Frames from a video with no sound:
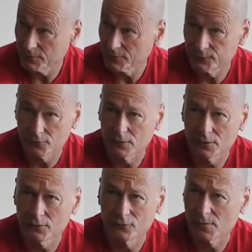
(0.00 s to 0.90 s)
amount of work
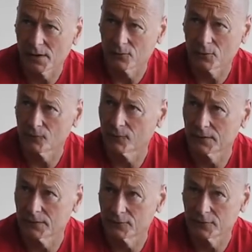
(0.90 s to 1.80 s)
for conditioning their
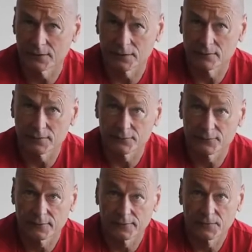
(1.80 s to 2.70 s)
wrists because they're on